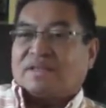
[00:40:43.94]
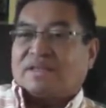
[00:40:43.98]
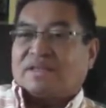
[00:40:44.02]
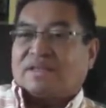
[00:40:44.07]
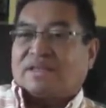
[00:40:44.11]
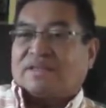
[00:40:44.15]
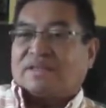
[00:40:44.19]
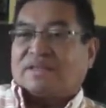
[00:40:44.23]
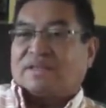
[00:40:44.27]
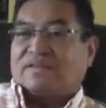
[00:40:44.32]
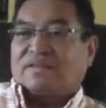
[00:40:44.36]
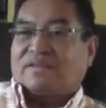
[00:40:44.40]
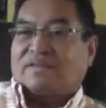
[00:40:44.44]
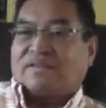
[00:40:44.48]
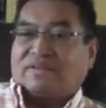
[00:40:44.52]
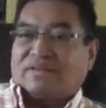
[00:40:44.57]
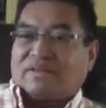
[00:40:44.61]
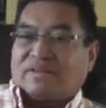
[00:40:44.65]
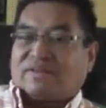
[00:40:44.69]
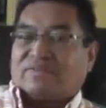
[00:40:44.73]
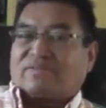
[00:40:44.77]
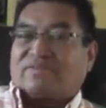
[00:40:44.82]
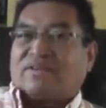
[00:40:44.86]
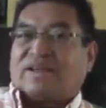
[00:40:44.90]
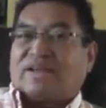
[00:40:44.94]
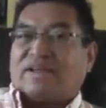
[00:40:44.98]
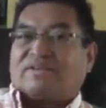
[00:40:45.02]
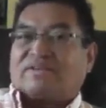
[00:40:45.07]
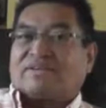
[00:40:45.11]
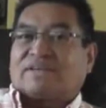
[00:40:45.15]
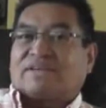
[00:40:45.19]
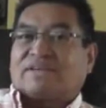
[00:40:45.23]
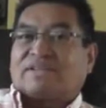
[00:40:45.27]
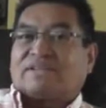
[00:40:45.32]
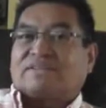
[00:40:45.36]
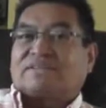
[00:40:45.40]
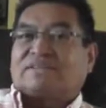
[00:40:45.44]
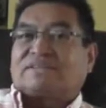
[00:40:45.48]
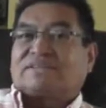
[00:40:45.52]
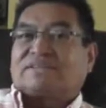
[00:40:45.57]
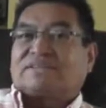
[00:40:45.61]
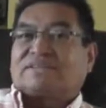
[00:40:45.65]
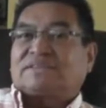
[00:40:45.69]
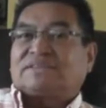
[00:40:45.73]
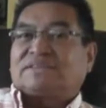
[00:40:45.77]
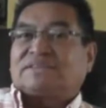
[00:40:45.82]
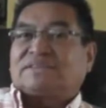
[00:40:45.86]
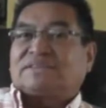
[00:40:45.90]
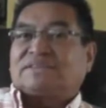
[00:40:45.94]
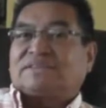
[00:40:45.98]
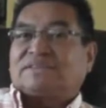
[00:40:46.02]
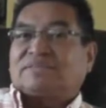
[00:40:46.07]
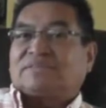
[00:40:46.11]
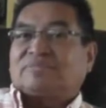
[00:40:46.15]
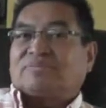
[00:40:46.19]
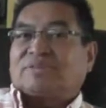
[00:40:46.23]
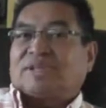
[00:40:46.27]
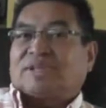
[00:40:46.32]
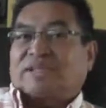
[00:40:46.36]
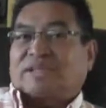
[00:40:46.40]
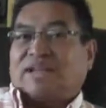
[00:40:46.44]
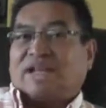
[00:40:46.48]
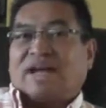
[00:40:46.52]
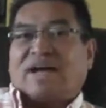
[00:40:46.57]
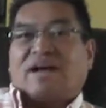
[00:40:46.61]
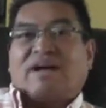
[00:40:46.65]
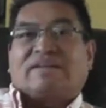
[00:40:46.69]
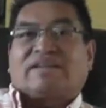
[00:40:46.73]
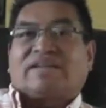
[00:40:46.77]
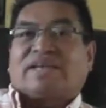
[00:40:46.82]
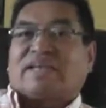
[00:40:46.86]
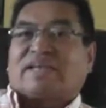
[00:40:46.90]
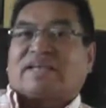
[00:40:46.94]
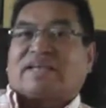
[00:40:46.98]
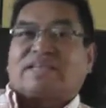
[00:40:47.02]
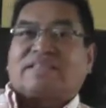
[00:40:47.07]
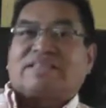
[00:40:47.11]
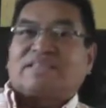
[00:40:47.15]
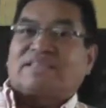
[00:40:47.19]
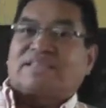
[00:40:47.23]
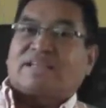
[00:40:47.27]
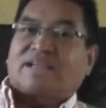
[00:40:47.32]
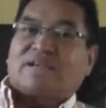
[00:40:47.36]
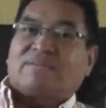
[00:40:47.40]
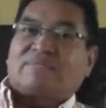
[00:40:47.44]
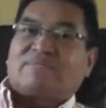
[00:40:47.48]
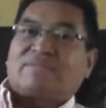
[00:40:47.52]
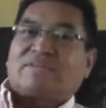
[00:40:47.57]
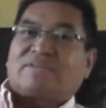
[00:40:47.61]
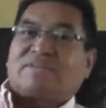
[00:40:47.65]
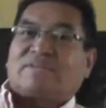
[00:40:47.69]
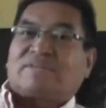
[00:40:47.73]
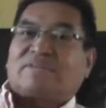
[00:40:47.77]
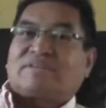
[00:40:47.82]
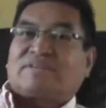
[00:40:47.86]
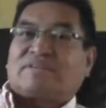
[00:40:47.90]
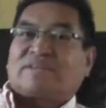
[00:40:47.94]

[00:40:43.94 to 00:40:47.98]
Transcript: get their favor. But now that doesn't happen.